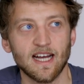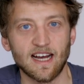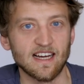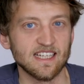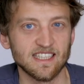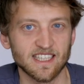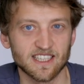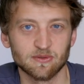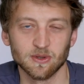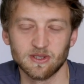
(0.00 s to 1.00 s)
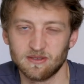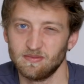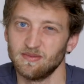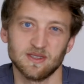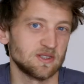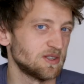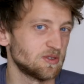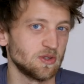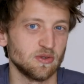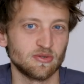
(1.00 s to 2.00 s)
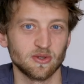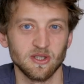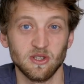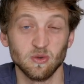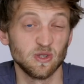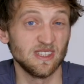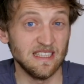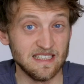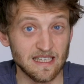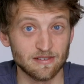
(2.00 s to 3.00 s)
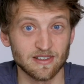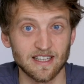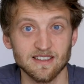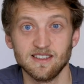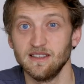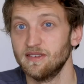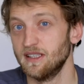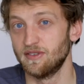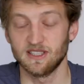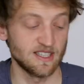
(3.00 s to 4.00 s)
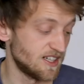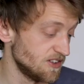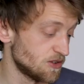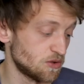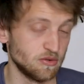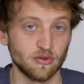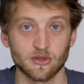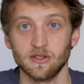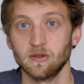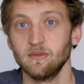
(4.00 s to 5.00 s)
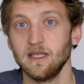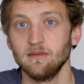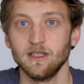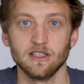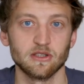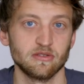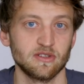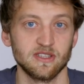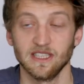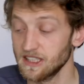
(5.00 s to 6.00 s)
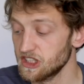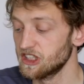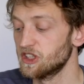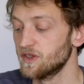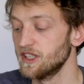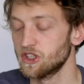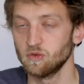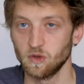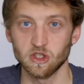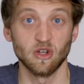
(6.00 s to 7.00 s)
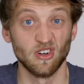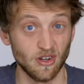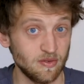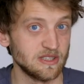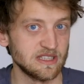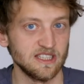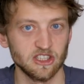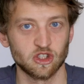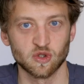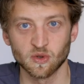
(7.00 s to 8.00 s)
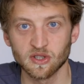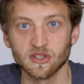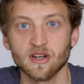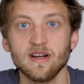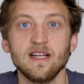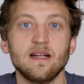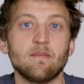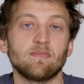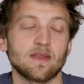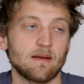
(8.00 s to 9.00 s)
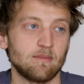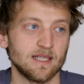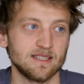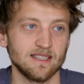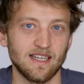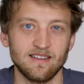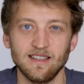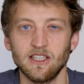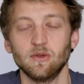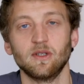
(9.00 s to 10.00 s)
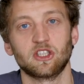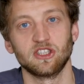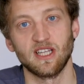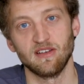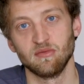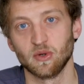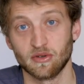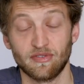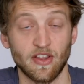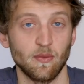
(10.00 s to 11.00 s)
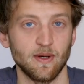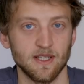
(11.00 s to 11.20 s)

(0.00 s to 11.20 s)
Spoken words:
I would rather go for a used EF lens, even if it's 100-400mm of the second generation, which obviously is shorter, but I think you will just have more fun with